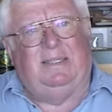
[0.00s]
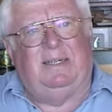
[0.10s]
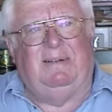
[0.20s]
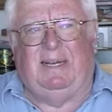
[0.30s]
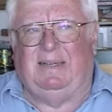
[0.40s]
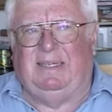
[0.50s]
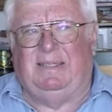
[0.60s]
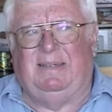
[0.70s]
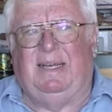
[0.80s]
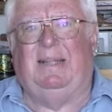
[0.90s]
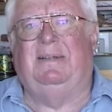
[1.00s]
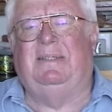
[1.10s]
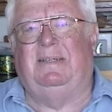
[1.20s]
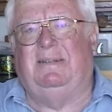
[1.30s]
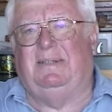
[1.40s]
He said, oh. He said, yeah,
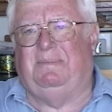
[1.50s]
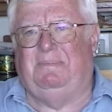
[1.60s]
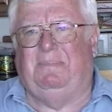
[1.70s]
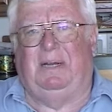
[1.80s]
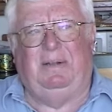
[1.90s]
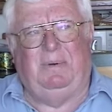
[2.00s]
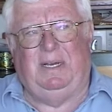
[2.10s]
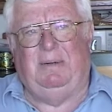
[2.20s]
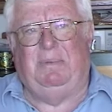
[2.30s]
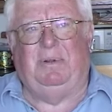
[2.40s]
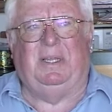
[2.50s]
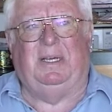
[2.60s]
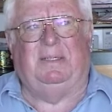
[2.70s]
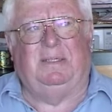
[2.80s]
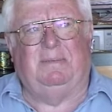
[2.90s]
there's, a, there's probably weight on
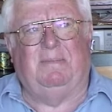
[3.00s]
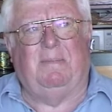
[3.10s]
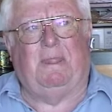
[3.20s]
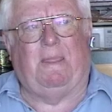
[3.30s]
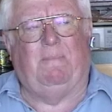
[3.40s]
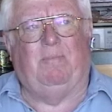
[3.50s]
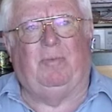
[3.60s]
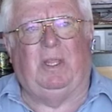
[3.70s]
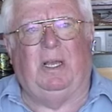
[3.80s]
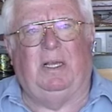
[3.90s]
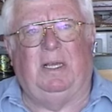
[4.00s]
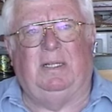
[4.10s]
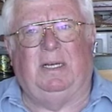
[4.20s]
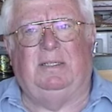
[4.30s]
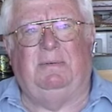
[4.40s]
both ends.
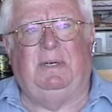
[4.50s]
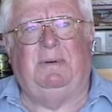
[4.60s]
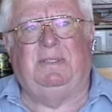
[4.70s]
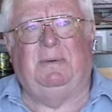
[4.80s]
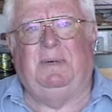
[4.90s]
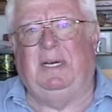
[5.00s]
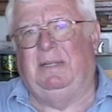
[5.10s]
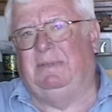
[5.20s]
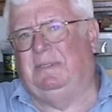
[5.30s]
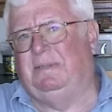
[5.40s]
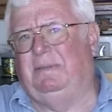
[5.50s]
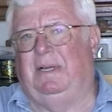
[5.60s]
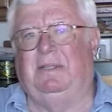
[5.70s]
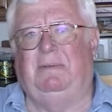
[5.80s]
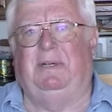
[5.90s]
I said, well, what's it weigh? There was
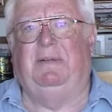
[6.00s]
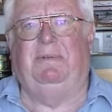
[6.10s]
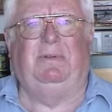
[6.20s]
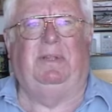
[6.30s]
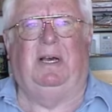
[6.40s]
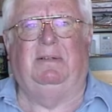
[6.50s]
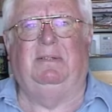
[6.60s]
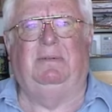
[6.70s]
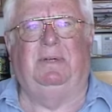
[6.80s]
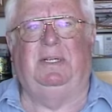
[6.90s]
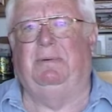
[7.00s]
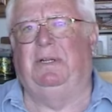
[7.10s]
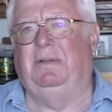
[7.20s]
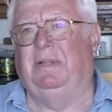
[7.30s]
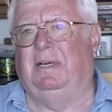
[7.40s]
like 22,000, 20,
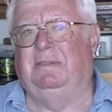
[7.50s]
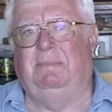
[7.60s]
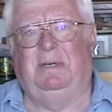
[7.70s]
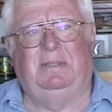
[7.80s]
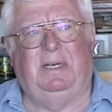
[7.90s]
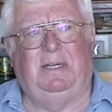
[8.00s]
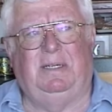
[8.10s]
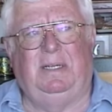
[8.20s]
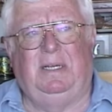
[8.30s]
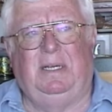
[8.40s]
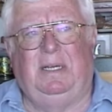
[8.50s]
22,000 pounds on it.